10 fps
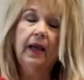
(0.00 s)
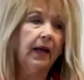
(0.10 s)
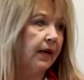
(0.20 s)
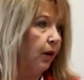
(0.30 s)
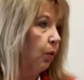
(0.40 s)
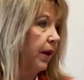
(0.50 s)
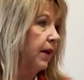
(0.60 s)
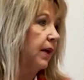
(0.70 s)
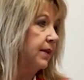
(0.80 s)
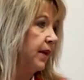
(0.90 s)
And I want to
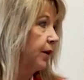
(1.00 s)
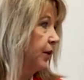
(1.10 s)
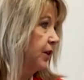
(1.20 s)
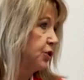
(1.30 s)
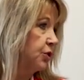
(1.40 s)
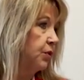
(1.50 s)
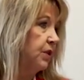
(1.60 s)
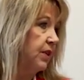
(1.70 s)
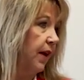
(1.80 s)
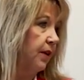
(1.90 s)
cut down on the student
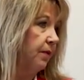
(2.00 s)
debt.